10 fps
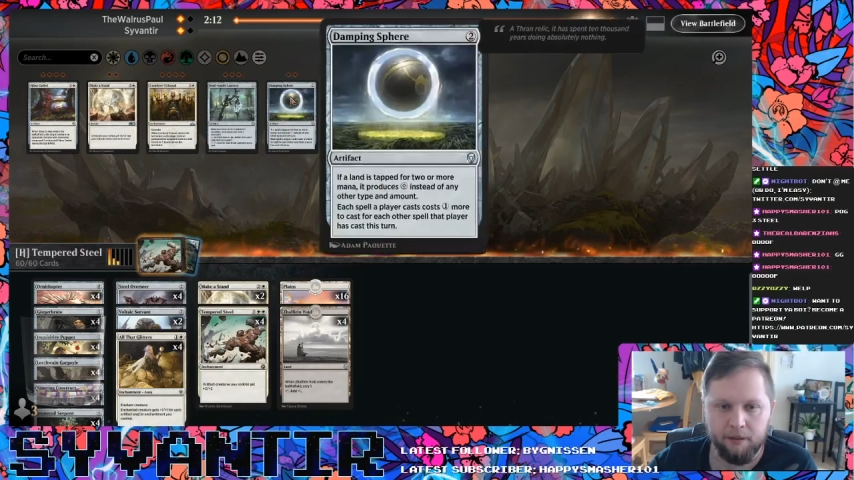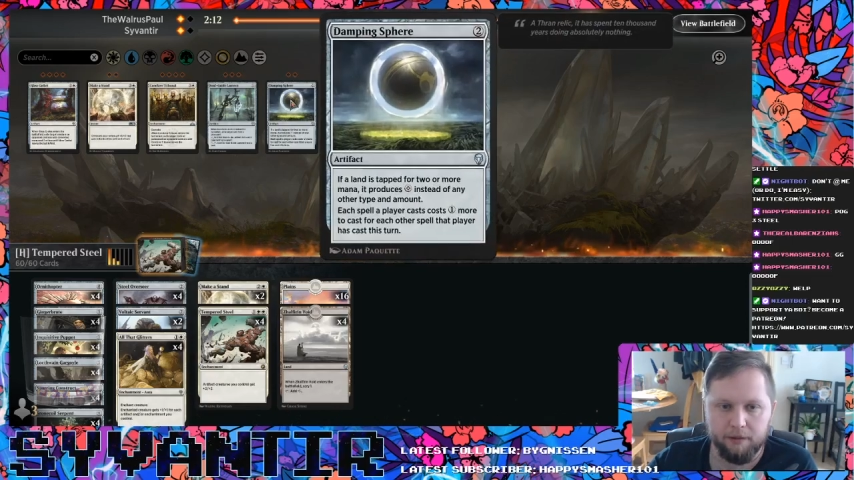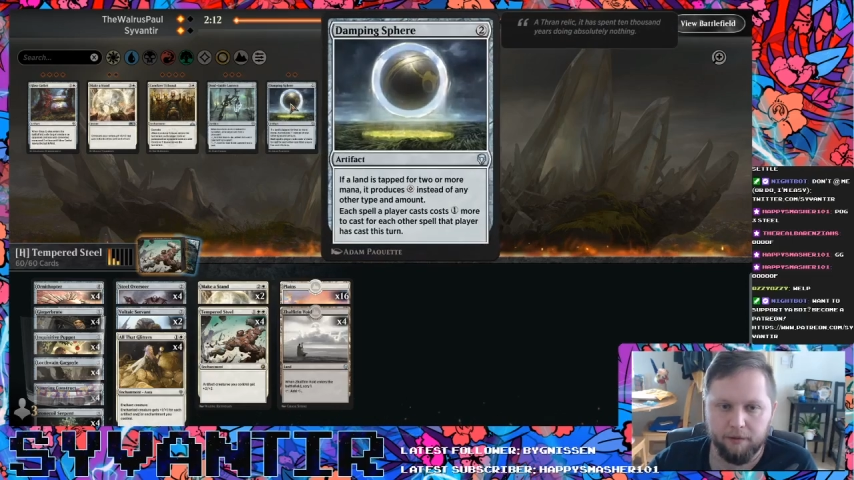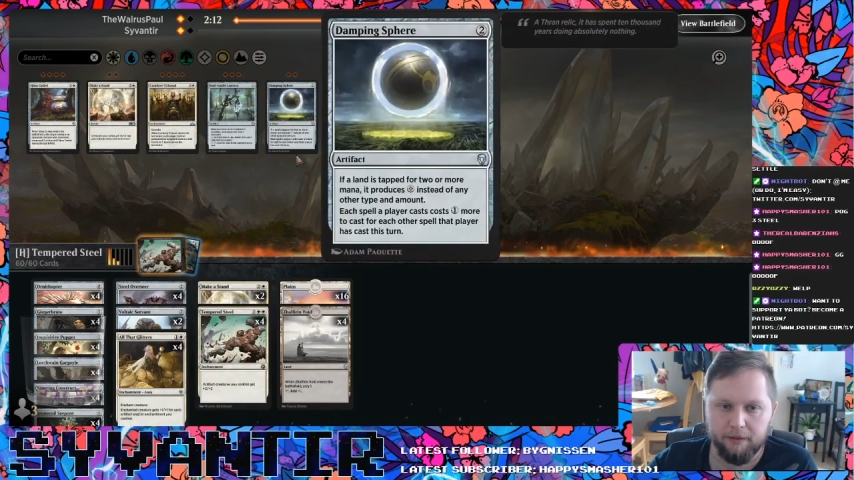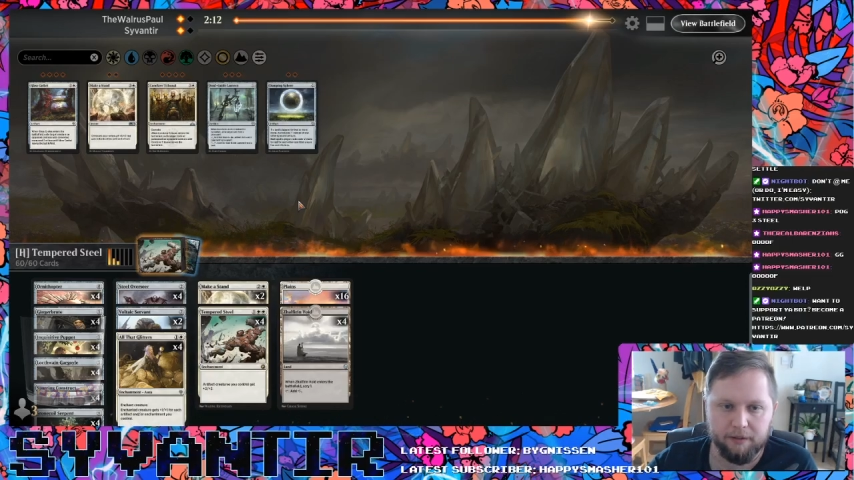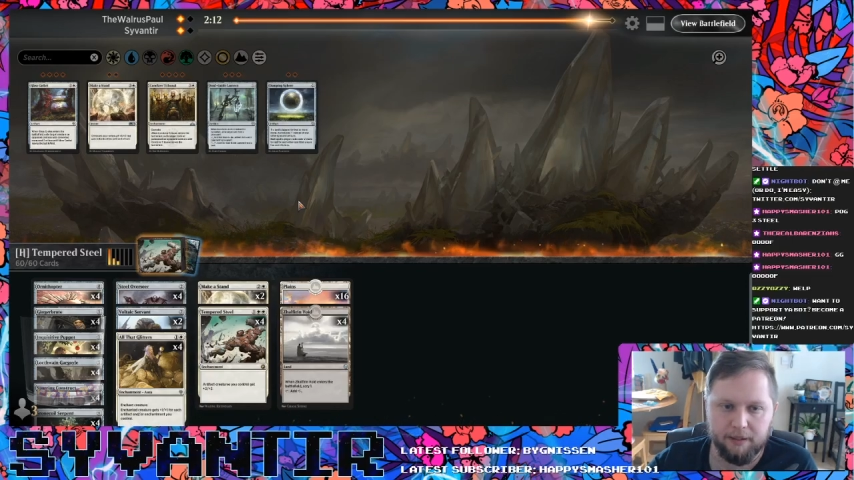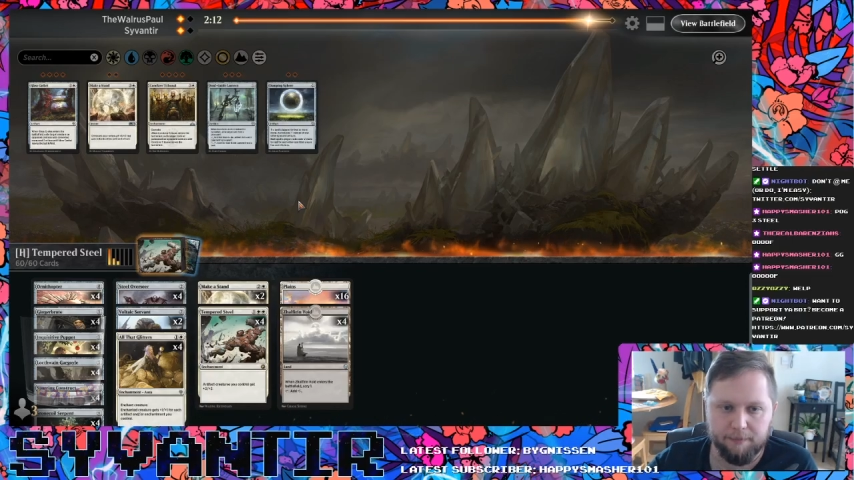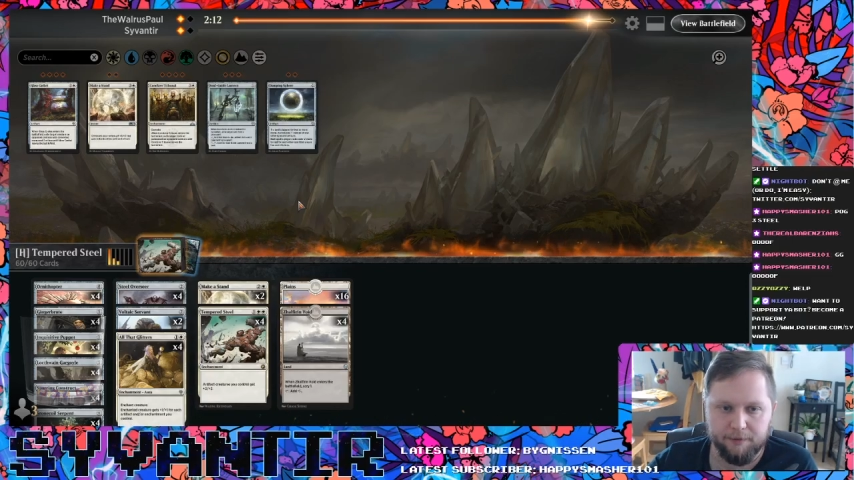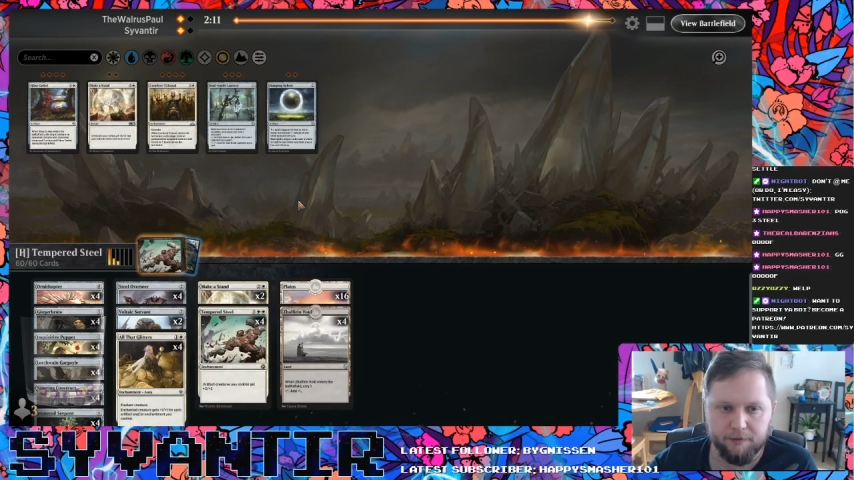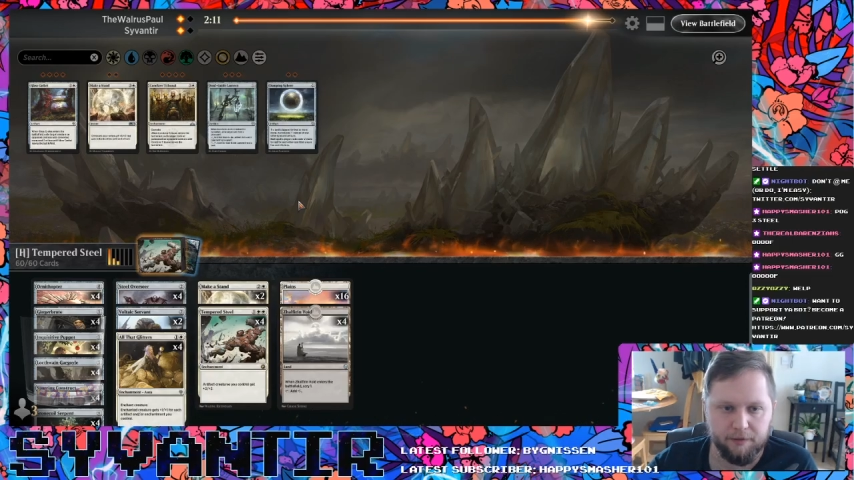Don't think the
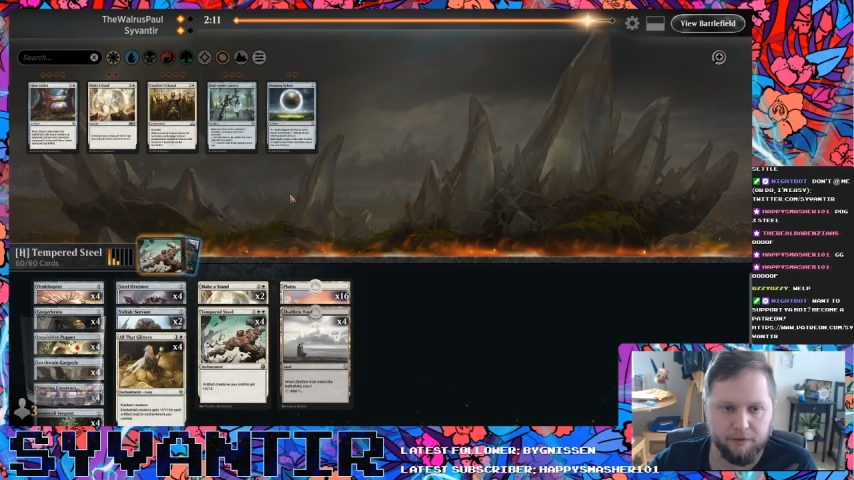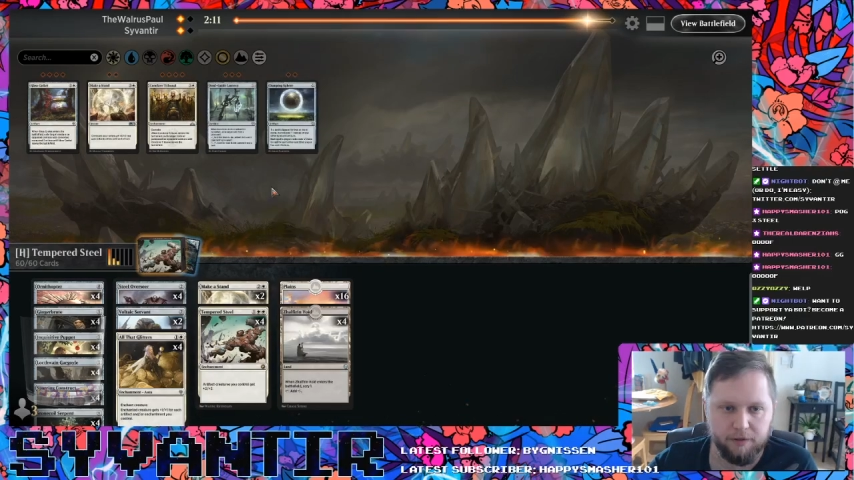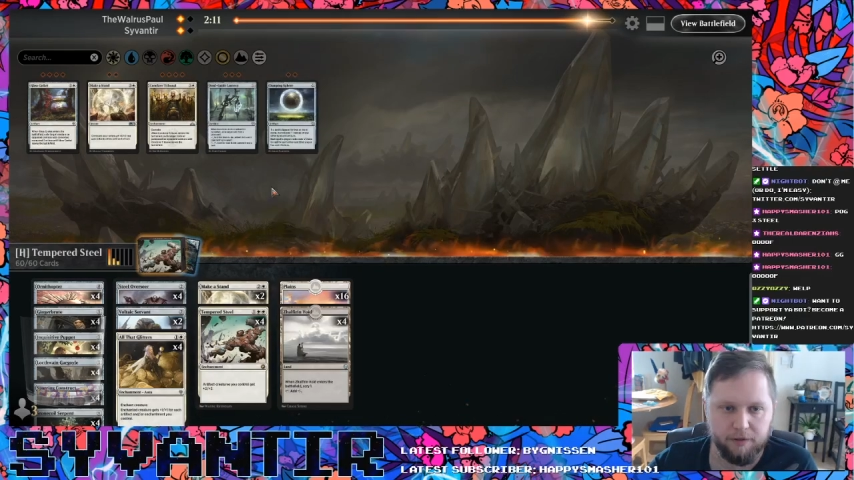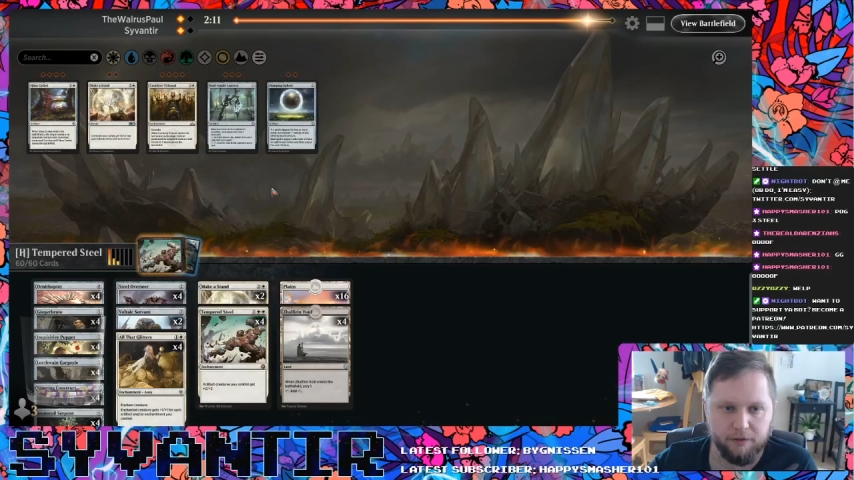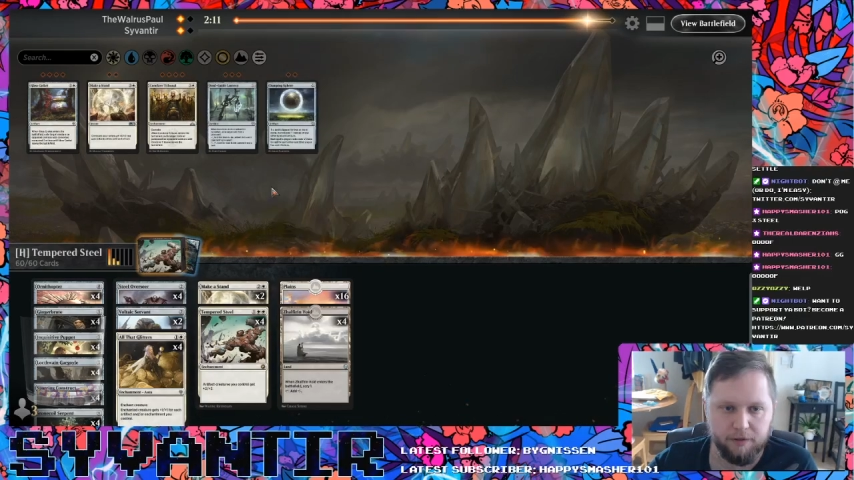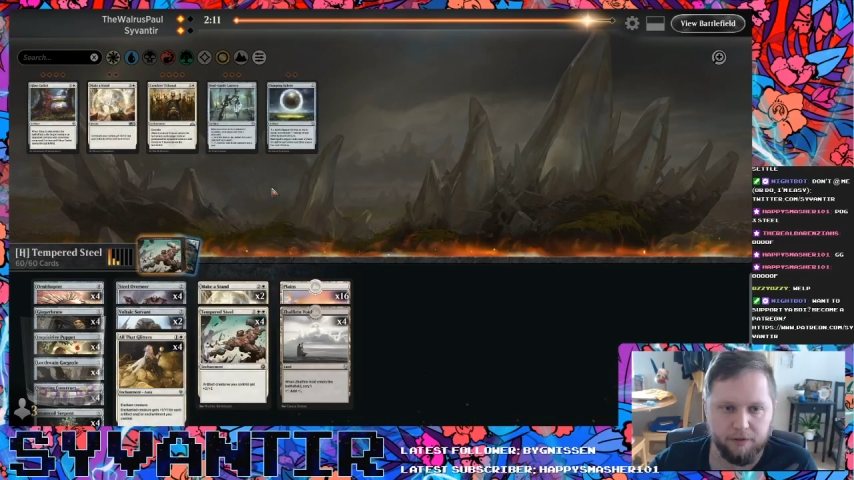Damping Spheres do anything.